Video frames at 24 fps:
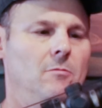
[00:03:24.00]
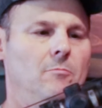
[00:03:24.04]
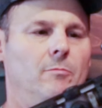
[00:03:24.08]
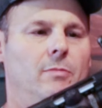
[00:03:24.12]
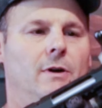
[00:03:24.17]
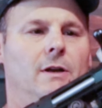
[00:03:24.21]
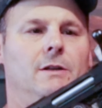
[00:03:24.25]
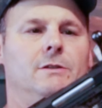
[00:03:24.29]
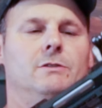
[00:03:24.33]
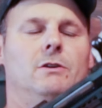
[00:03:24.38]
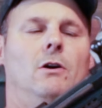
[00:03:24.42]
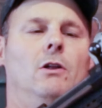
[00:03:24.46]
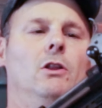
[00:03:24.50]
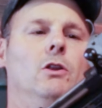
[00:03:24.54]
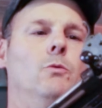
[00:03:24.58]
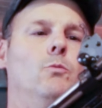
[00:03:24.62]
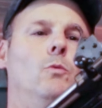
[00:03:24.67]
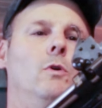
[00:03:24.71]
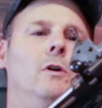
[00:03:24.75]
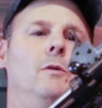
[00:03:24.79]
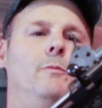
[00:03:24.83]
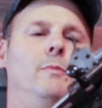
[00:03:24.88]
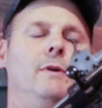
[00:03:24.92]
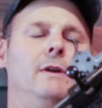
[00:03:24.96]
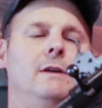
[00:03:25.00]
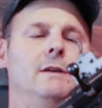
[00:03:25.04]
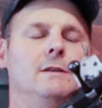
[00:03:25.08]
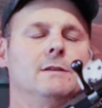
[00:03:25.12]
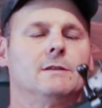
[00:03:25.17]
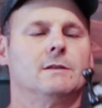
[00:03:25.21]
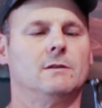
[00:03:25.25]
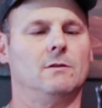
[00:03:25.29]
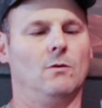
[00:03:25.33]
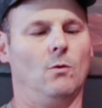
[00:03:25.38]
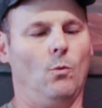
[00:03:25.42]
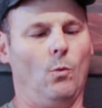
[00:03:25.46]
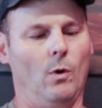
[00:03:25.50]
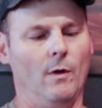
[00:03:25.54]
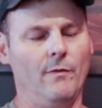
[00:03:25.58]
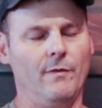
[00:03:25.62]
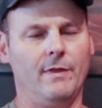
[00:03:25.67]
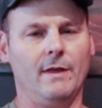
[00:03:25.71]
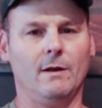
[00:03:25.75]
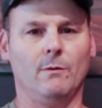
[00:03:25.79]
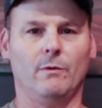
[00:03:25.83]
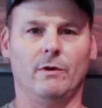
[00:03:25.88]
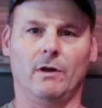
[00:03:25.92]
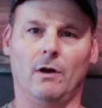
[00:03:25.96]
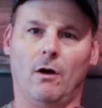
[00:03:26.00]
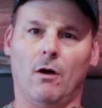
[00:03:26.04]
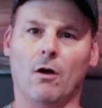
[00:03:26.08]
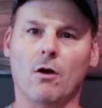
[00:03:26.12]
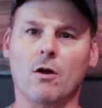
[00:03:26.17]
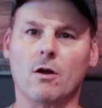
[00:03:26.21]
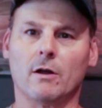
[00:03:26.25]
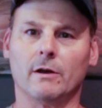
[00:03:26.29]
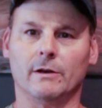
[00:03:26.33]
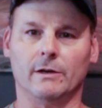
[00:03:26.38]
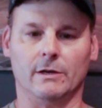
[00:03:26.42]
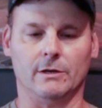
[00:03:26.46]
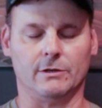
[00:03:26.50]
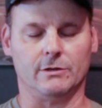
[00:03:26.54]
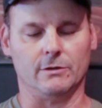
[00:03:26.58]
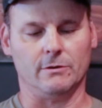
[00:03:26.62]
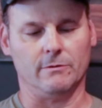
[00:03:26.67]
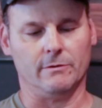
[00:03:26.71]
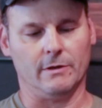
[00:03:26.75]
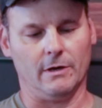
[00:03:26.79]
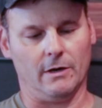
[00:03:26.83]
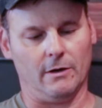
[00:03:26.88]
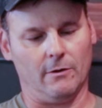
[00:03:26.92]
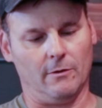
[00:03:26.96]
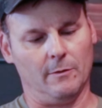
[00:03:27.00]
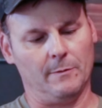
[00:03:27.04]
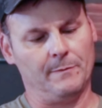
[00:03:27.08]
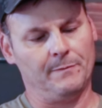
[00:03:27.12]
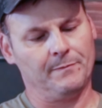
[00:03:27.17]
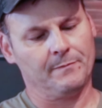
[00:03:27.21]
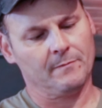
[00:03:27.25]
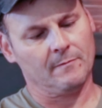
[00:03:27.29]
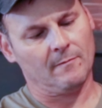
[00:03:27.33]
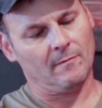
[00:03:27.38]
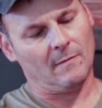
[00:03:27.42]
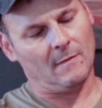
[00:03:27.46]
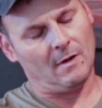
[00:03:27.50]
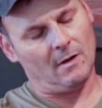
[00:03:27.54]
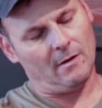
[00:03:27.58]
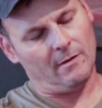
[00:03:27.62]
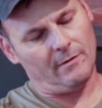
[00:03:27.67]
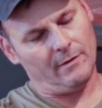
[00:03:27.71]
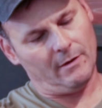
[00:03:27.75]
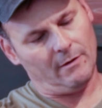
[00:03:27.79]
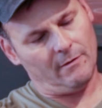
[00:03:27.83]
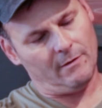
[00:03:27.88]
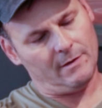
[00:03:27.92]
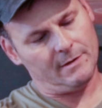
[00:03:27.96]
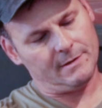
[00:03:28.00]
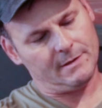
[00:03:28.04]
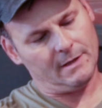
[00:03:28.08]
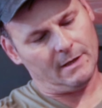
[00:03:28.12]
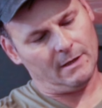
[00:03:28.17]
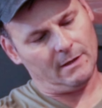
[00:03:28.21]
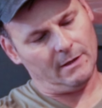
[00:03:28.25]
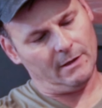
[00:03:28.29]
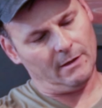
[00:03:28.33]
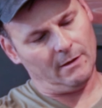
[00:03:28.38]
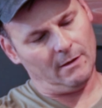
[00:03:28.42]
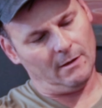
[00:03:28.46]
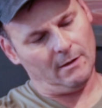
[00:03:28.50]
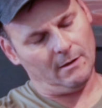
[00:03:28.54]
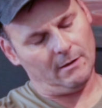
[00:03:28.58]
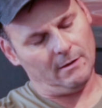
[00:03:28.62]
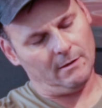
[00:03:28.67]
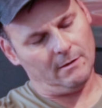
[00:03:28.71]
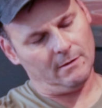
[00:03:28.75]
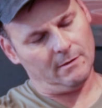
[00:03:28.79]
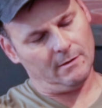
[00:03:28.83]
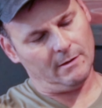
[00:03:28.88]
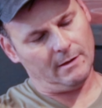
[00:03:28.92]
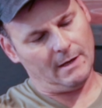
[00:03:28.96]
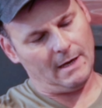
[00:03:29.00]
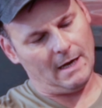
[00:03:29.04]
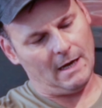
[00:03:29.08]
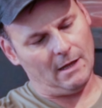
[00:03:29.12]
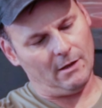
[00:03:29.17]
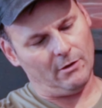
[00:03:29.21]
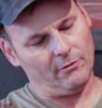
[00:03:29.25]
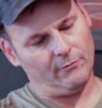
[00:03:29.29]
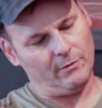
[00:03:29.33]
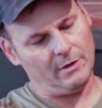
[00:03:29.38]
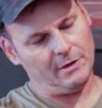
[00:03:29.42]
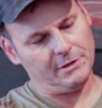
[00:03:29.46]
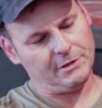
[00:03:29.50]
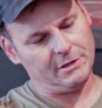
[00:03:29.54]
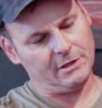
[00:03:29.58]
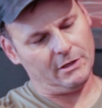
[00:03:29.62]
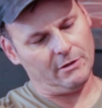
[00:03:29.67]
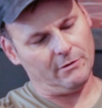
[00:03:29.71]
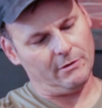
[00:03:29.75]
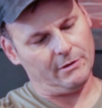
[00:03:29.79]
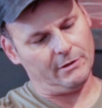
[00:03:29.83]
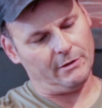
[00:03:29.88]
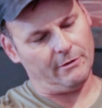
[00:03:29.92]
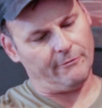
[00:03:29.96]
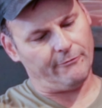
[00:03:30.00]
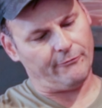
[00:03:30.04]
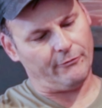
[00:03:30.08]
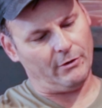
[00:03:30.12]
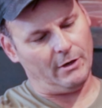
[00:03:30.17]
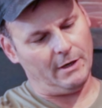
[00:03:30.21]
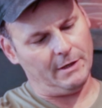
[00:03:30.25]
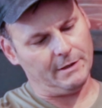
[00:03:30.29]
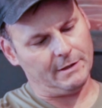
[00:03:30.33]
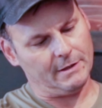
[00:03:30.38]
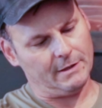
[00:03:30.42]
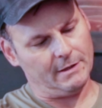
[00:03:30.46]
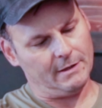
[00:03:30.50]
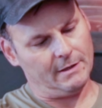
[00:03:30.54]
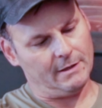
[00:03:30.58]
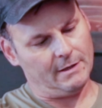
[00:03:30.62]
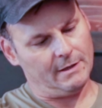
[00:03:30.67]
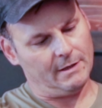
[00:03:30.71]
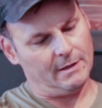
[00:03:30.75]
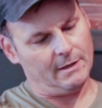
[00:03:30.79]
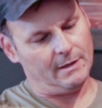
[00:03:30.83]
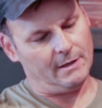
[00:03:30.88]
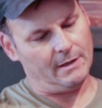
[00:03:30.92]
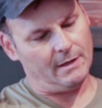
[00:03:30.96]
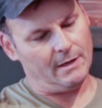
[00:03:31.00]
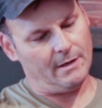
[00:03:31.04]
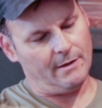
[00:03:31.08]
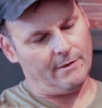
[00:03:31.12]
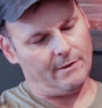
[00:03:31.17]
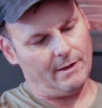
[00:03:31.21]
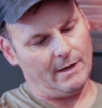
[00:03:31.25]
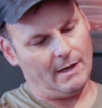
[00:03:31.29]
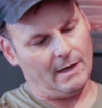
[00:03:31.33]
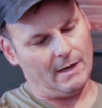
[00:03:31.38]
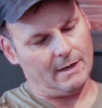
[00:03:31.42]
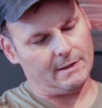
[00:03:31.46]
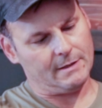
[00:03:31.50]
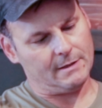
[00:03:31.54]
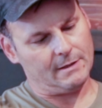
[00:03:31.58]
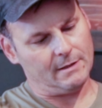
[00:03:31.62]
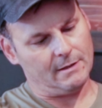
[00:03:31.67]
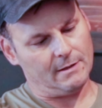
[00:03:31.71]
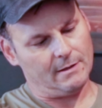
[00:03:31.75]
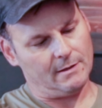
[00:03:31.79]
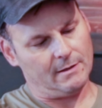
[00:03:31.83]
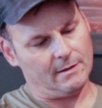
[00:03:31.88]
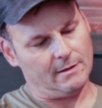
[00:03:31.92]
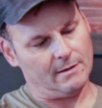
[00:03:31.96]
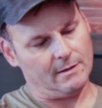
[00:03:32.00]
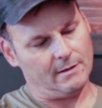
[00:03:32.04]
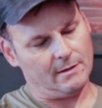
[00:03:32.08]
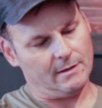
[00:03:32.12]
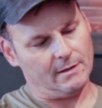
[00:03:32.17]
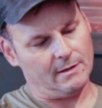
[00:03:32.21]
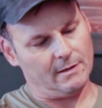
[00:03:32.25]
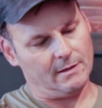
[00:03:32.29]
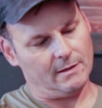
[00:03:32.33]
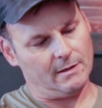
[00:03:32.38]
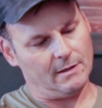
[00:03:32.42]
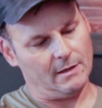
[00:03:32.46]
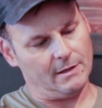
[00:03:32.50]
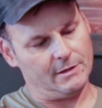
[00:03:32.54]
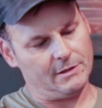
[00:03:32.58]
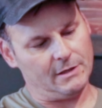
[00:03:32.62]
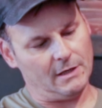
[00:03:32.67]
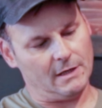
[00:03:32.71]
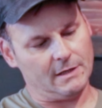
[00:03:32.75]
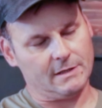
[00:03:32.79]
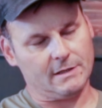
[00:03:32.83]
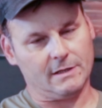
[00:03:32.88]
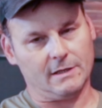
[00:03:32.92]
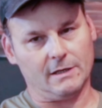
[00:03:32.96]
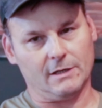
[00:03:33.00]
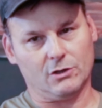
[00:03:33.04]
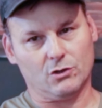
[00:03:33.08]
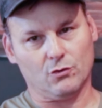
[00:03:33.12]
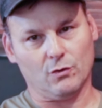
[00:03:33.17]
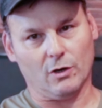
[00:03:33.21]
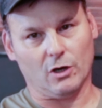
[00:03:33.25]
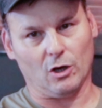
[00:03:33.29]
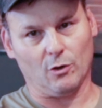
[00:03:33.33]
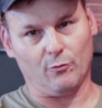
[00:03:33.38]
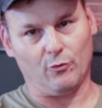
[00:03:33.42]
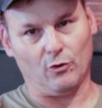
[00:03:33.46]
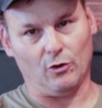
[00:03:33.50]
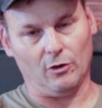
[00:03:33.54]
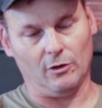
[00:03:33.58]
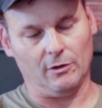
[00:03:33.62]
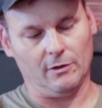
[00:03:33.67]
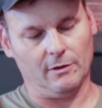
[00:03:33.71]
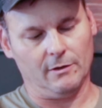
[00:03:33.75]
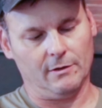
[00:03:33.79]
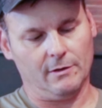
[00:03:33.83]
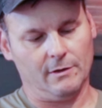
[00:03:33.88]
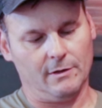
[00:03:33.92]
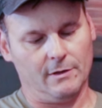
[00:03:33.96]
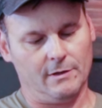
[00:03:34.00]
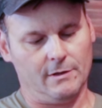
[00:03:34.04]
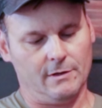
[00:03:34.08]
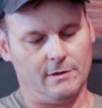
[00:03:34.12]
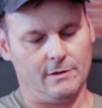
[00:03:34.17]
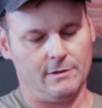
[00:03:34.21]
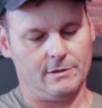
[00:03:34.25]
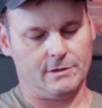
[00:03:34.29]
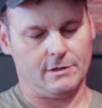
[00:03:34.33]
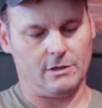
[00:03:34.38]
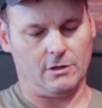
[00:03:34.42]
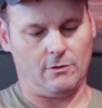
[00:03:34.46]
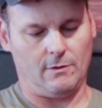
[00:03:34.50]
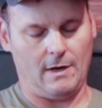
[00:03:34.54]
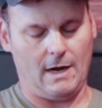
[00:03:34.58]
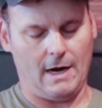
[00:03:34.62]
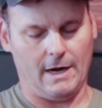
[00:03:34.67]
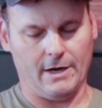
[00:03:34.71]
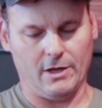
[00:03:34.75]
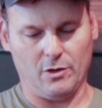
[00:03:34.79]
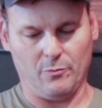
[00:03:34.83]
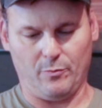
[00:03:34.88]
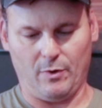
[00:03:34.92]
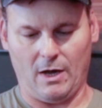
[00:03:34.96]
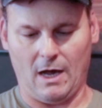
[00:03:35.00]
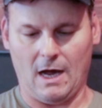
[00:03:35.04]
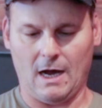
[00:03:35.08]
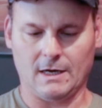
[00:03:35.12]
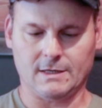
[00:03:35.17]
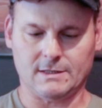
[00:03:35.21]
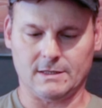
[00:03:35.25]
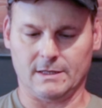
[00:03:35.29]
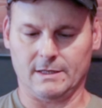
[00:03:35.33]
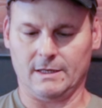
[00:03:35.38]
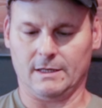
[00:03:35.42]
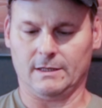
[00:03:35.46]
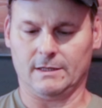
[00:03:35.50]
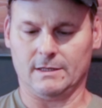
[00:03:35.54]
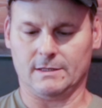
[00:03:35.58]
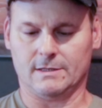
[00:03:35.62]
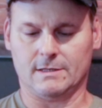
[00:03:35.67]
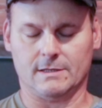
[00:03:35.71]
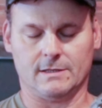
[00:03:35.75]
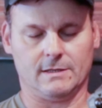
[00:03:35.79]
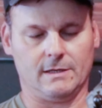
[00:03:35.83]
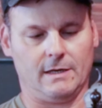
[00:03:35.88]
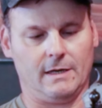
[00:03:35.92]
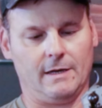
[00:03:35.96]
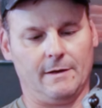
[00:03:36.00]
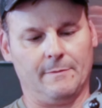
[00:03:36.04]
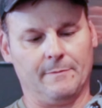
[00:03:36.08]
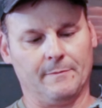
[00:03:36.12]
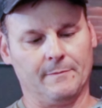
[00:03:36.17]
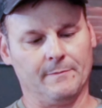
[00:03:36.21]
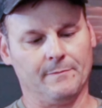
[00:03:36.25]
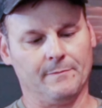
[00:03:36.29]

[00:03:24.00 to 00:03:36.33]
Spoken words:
but it's all in one piece. One thing we are going to do though, there is a little Allen wrench here in the front that adjusts the trigger pull. So out of the box, I think this is a